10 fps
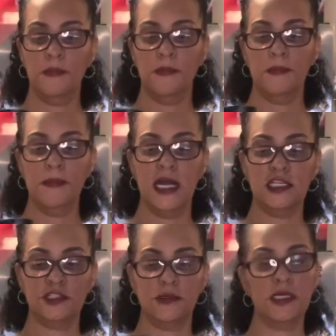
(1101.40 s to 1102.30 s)

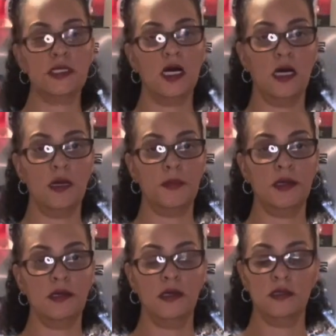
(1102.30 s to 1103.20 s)
measuring cup.
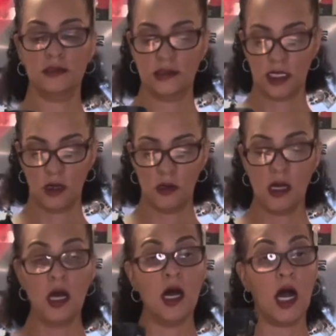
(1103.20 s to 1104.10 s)
So
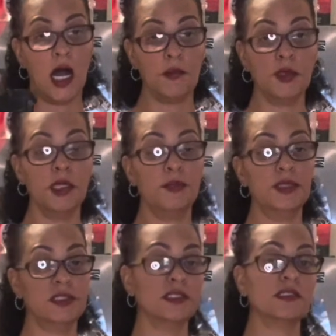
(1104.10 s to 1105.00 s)
I'm gonna
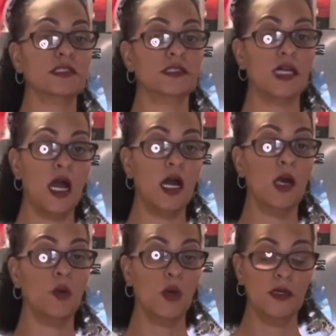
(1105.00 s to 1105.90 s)
put this
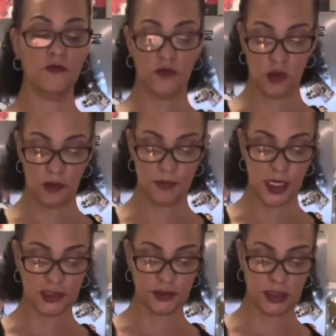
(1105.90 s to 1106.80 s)
entire 1/4
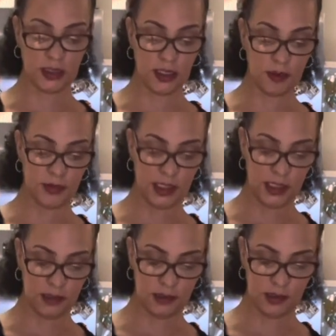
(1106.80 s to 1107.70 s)
measuring cup
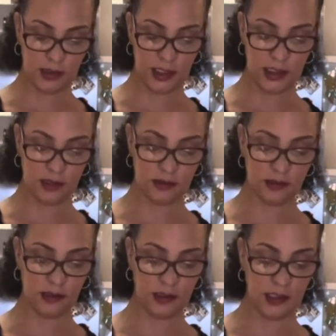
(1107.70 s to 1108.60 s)
into these
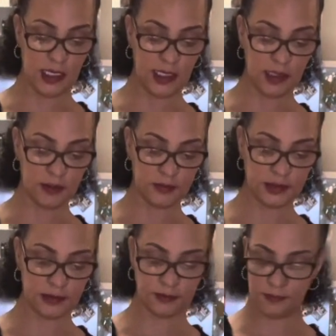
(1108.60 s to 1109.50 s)
yams.